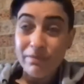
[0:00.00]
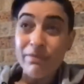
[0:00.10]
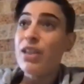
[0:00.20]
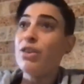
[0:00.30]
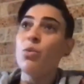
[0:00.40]

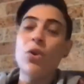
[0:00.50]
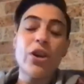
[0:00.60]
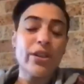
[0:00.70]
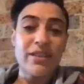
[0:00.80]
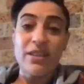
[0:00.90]
in the
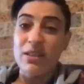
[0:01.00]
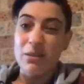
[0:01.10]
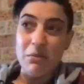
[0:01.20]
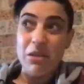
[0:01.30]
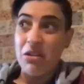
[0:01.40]
works since,
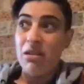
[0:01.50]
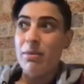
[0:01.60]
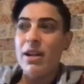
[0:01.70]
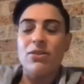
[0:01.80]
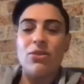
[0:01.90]

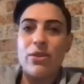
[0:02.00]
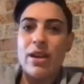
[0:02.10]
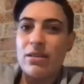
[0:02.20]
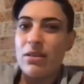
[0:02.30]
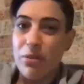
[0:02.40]
about
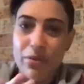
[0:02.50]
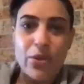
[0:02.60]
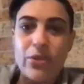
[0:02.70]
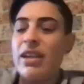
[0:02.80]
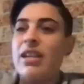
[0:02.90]

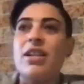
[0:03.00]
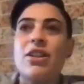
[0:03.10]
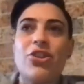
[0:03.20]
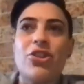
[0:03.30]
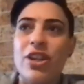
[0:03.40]

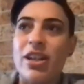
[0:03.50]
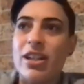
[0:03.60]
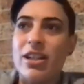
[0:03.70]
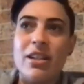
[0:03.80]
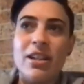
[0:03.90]
2013-ish.
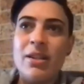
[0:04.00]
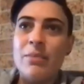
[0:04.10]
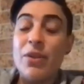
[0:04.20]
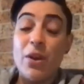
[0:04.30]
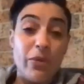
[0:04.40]
And,
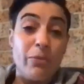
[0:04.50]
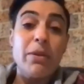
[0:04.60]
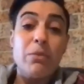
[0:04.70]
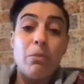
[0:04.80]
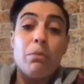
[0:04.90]
we've
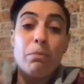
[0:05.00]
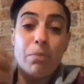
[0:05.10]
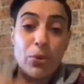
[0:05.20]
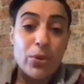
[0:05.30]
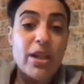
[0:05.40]
been
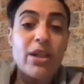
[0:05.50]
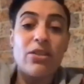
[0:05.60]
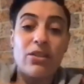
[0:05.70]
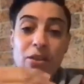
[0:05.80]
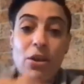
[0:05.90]
building it
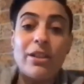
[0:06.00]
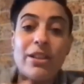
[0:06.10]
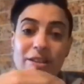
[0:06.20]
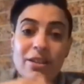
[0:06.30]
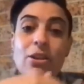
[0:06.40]

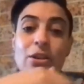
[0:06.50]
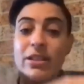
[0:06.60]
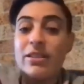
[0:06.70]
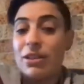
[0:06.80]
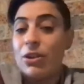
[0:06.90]
slowly
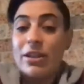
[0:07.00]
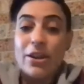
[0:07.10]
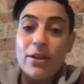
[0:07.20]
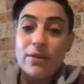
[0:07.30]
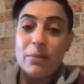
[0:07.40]

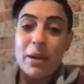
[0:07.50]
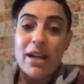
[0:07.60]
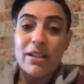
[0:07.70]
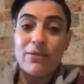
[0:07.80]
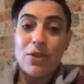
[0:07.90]
over the
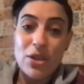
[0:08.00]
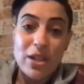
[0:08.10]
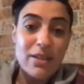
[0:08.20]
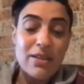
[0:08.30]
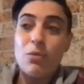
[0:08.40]
past few
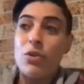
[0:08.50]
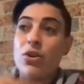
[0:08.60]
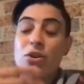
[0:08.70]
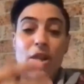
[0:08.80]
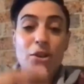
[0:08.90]
years. And then we've
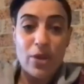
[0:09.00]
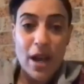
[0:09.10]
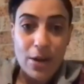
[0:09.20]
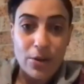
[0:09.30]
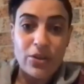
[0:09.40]
got Nigel
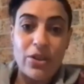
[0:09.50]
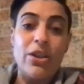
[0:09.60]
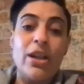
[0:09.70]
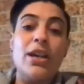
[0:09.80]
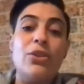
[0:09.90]

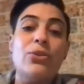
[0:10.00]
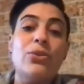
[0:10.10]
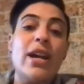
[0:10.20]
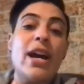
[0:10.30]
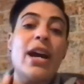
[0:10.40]
Carroll-Turner,
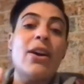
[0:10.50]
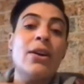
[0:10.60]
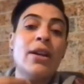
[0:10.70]
who's our